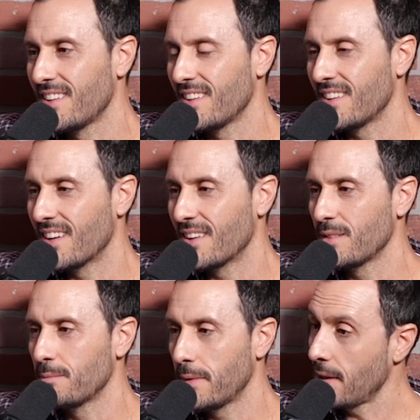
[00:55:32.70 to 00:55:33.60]
You know,
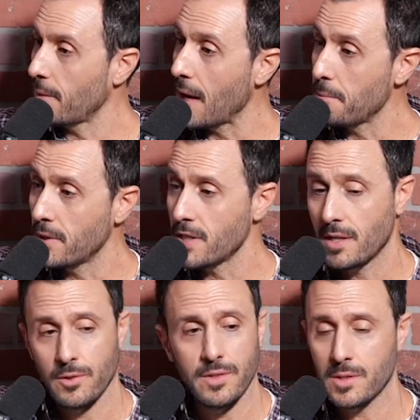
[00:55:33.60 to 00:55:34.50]
but I appreciate it,
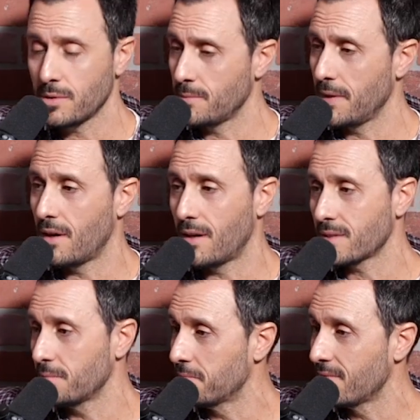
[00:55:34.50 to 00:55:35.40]
dude. This has been
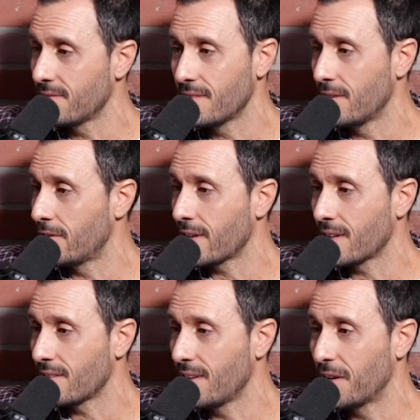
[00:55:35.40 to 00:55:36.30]
awesome learning,
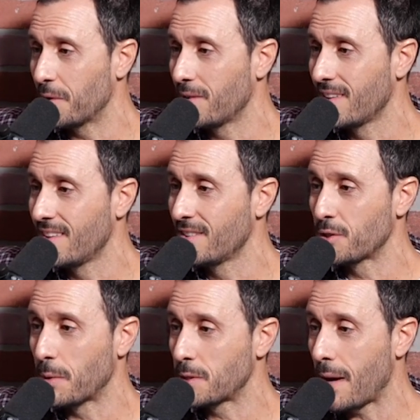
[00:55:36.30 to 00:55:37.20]
you know, so
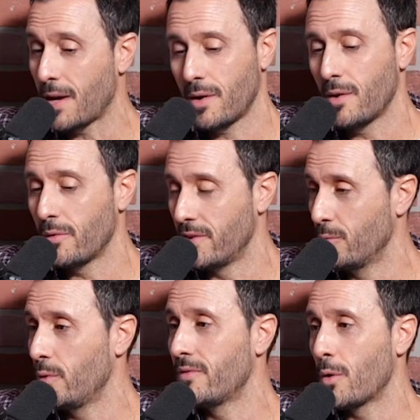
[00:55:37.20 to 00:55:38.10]
much about you. I know
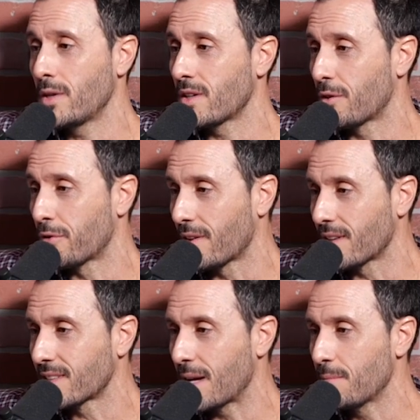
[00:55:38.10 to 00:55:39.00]
we've known each other for a long time.